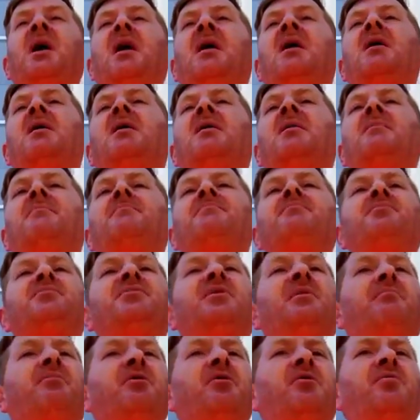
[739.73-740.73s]

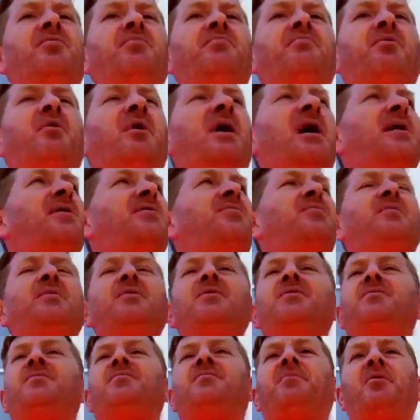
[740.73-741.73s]
The booth price
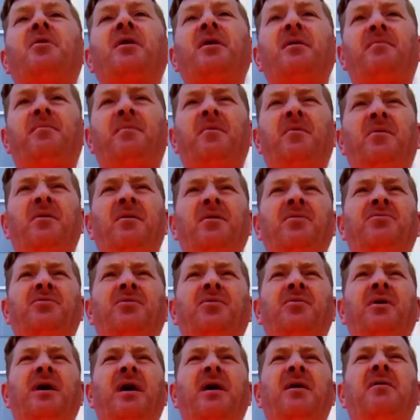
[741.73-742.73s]
was $40 for a
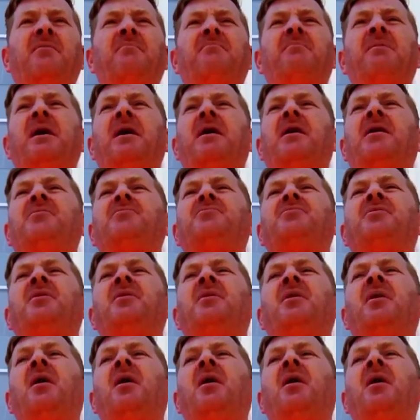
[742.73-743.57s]
2-day event,